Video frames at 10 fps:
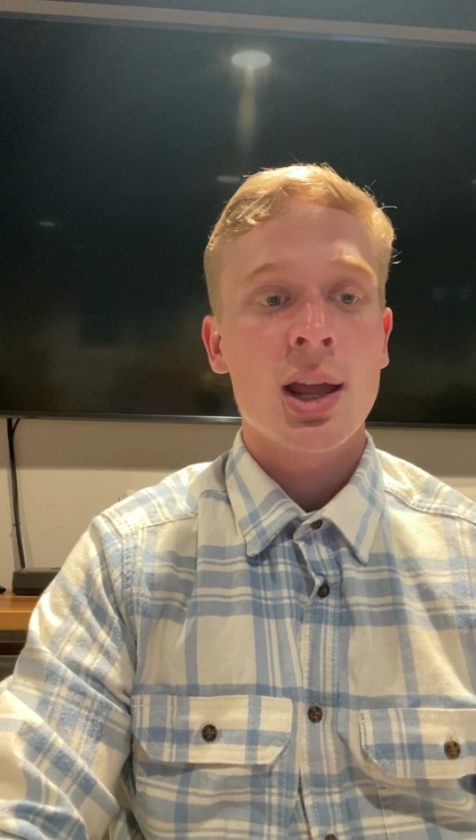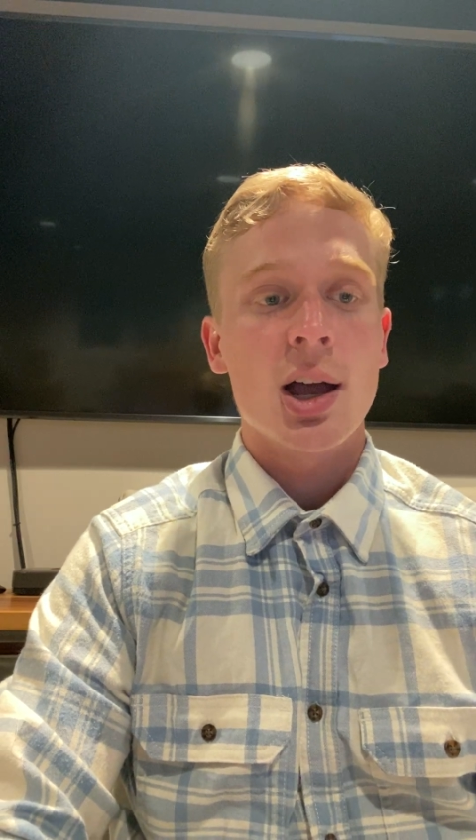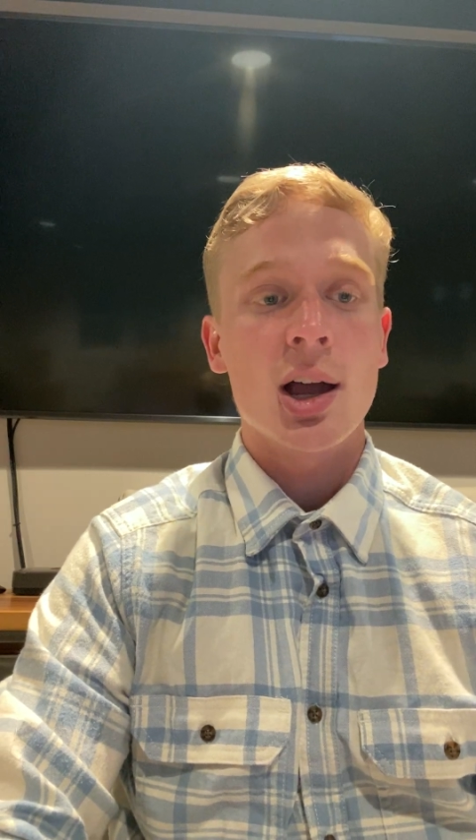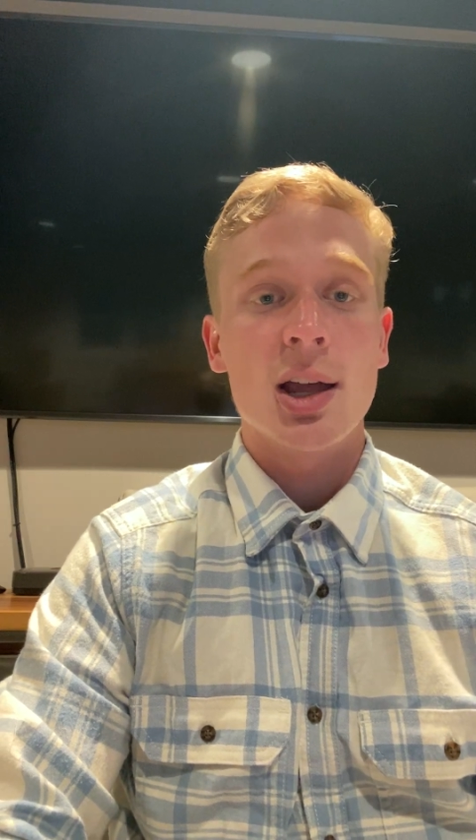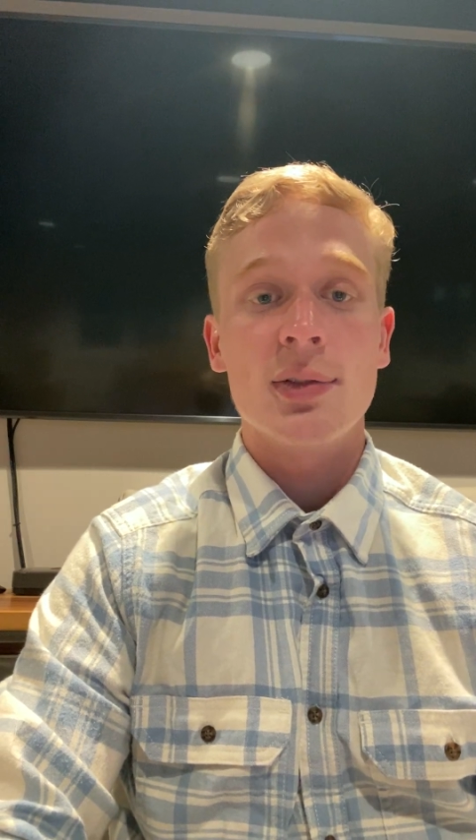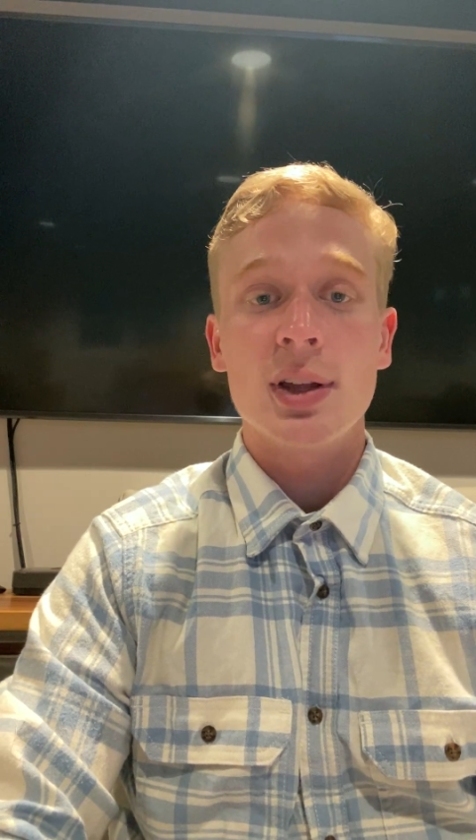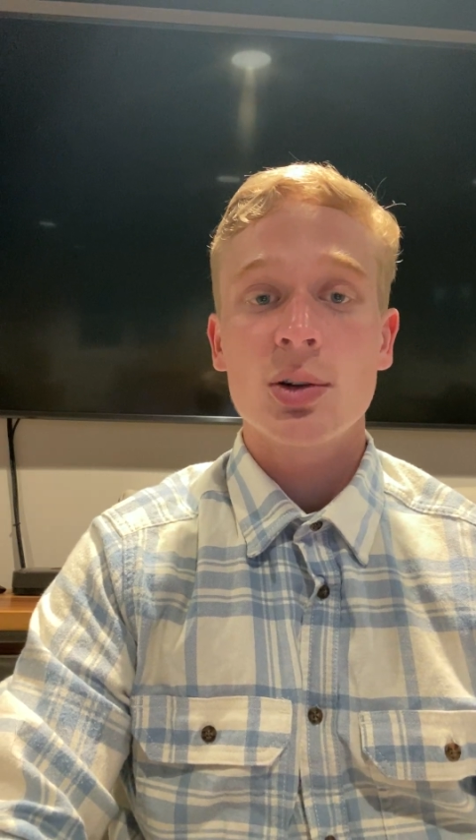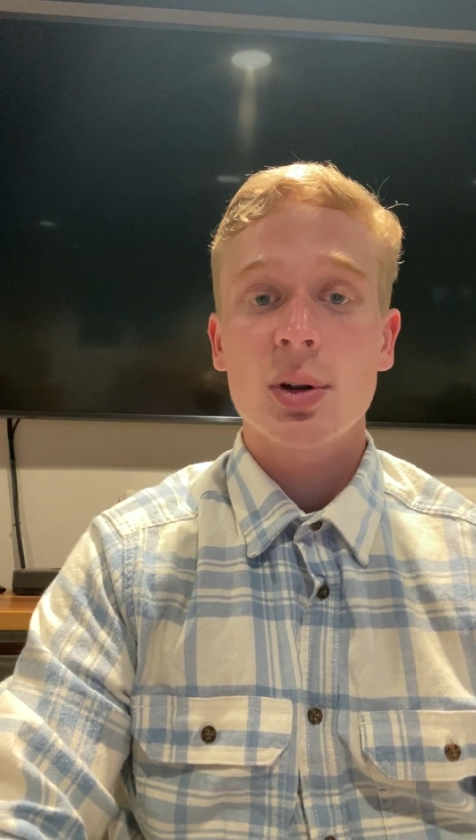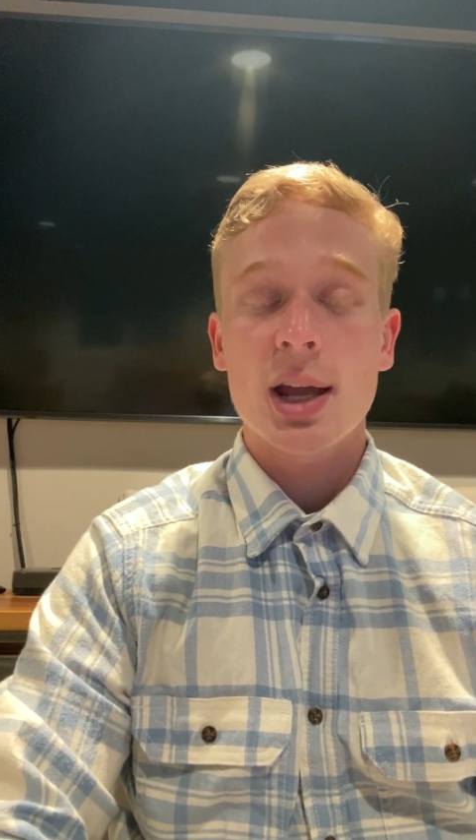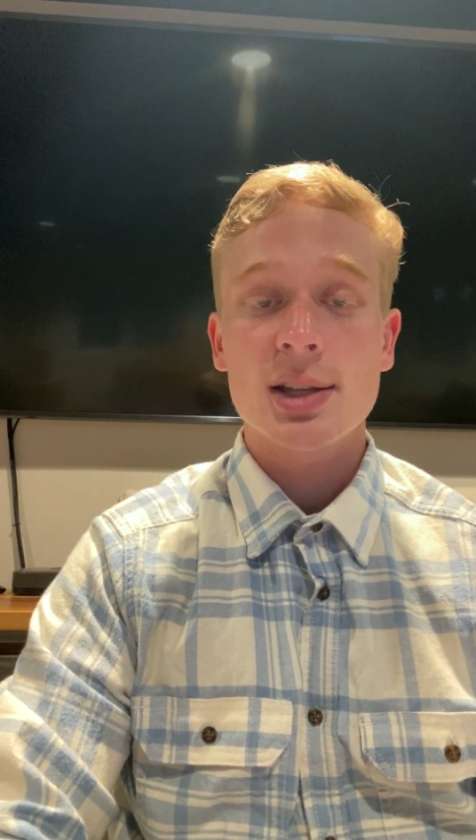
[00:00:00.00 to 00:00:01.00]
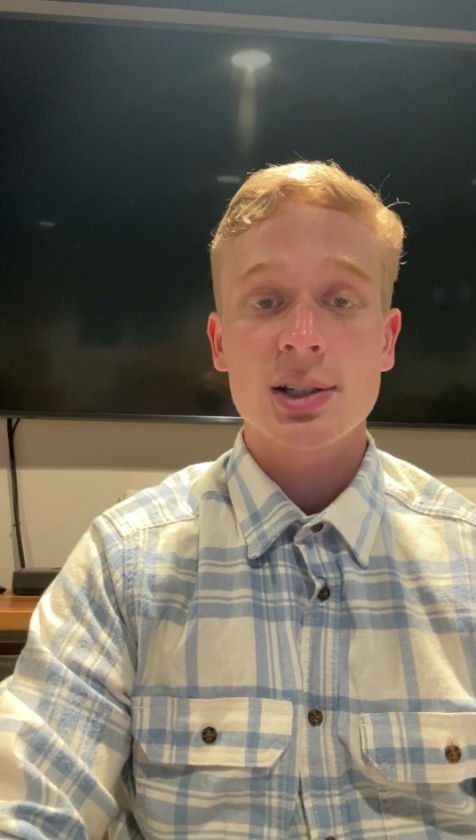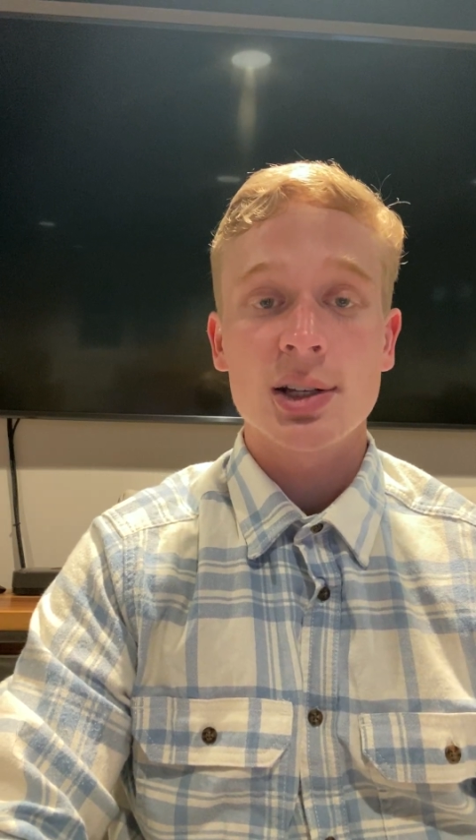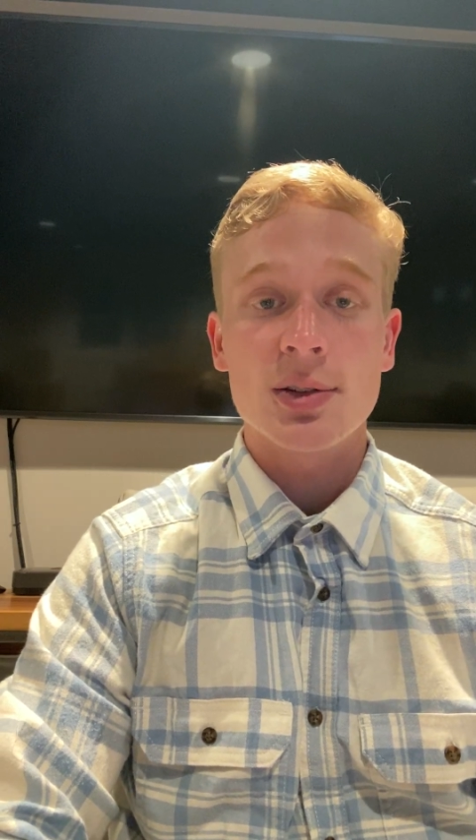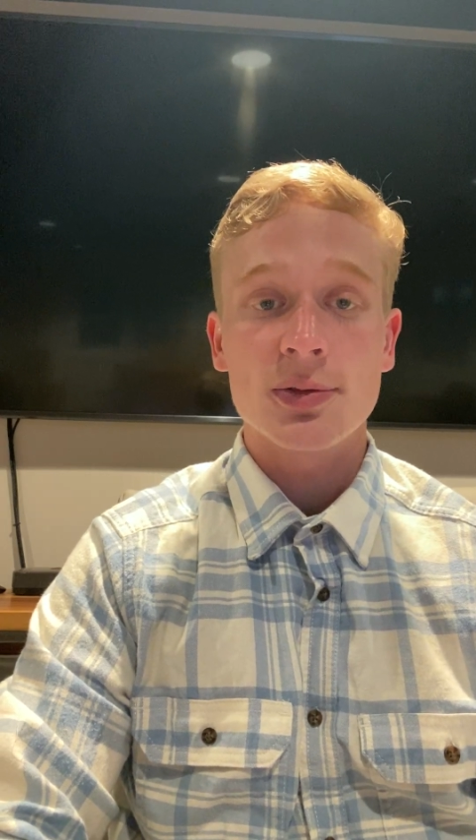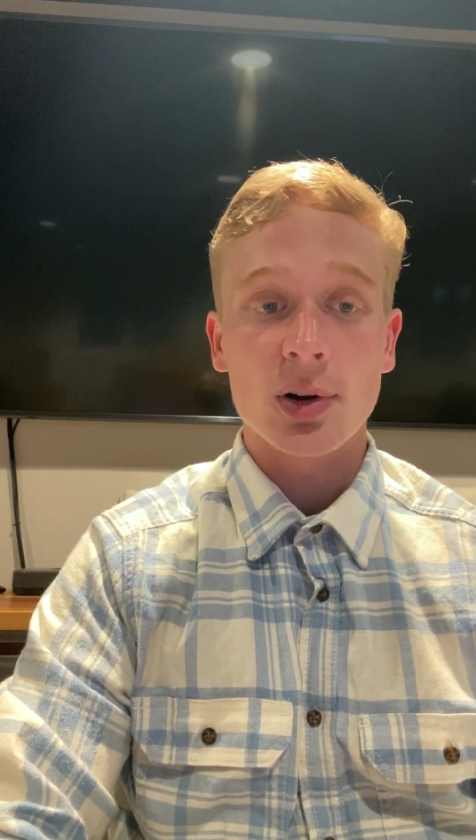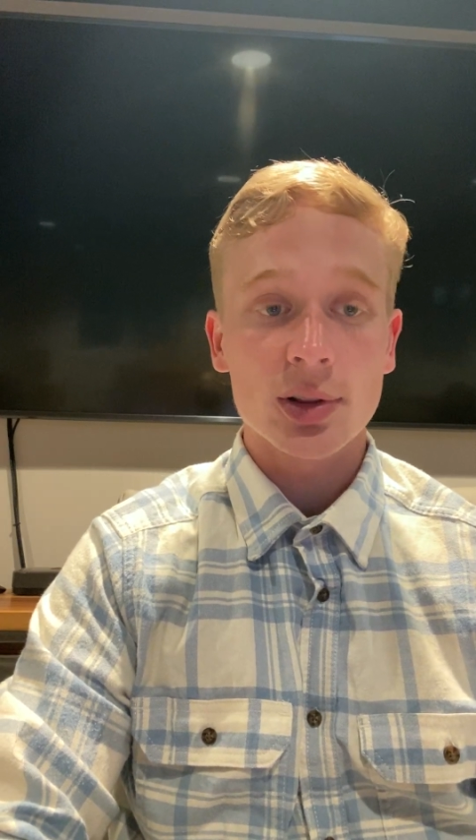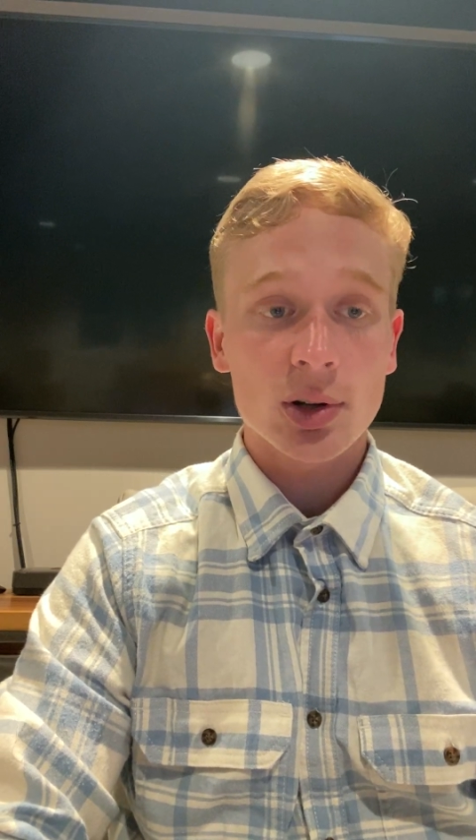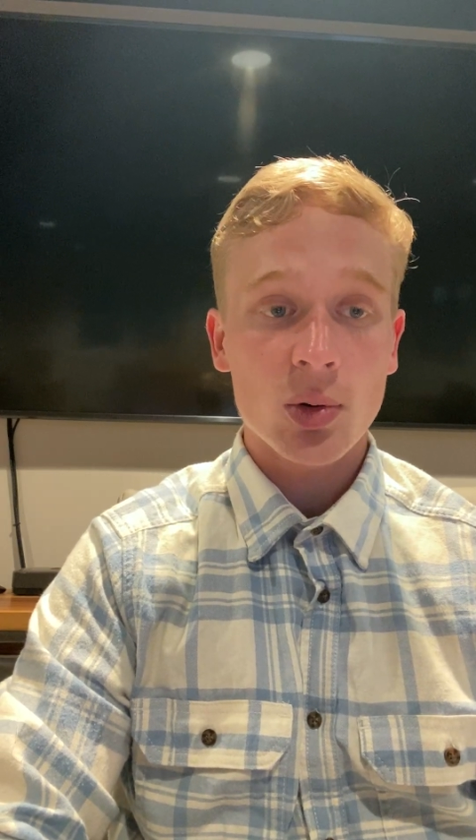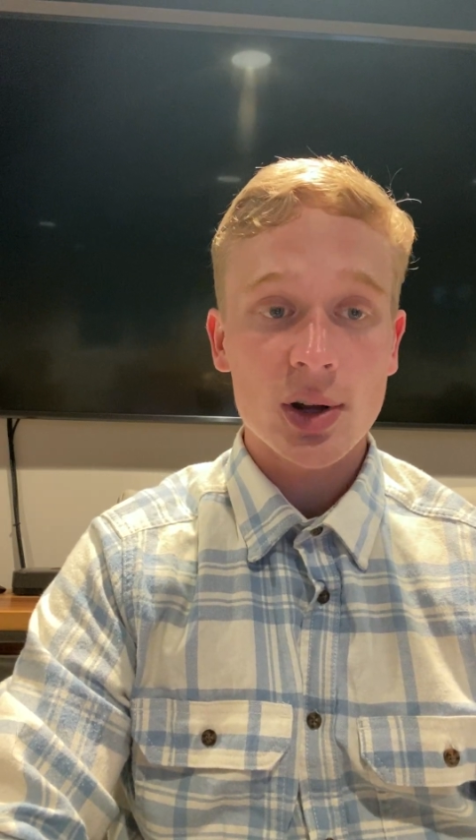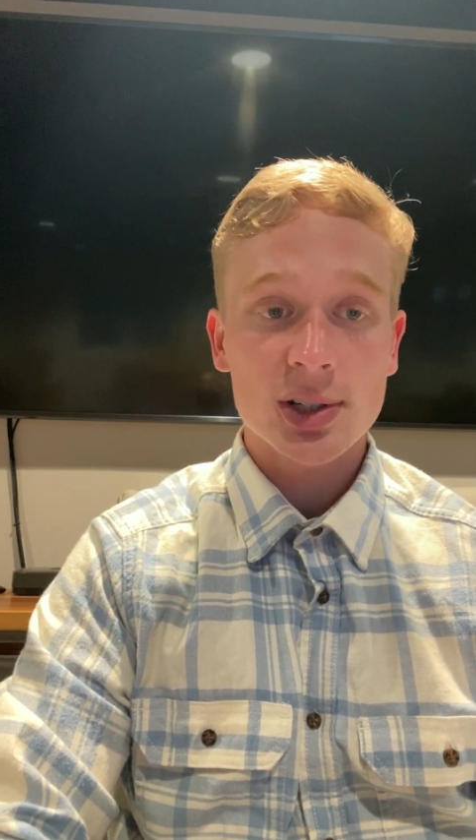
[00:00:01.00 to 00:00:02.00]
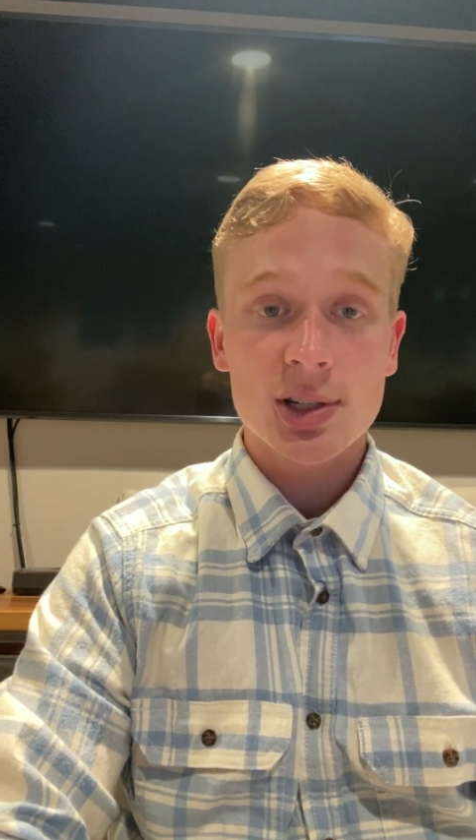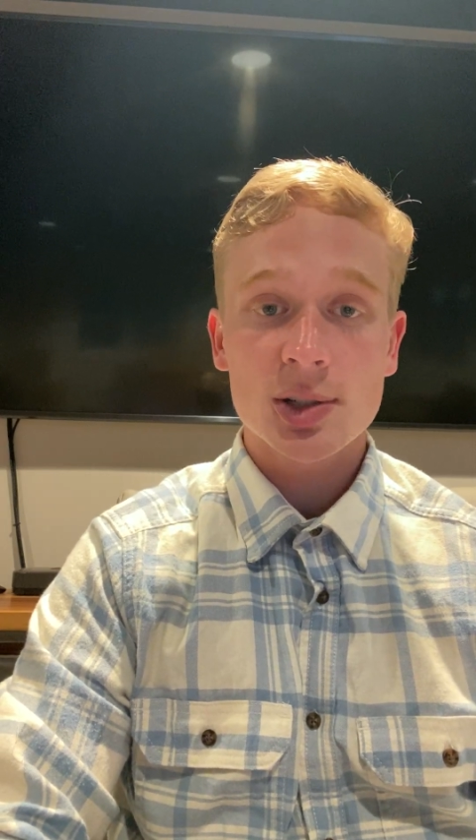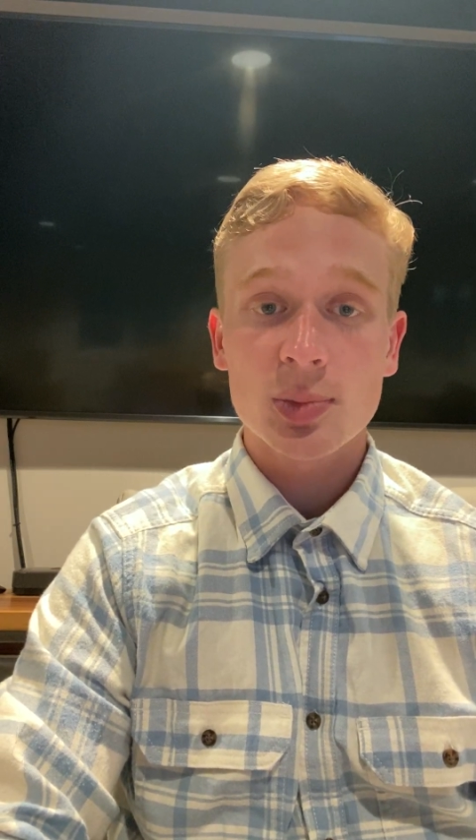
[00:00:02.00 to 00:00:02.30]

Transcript: If anyone has any further questions,